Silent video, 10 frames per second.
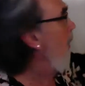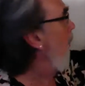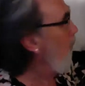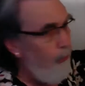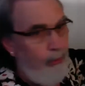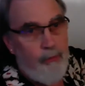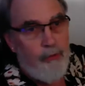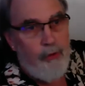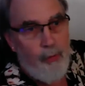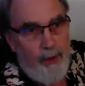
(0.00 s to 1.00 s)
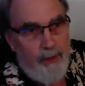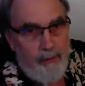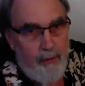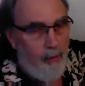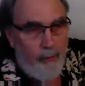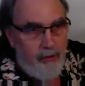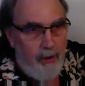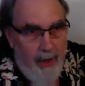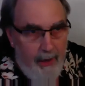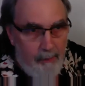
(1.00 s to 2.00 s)
well, frequency and rate are
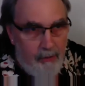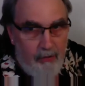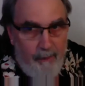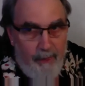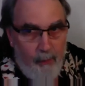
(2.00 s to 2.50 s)
synonymous.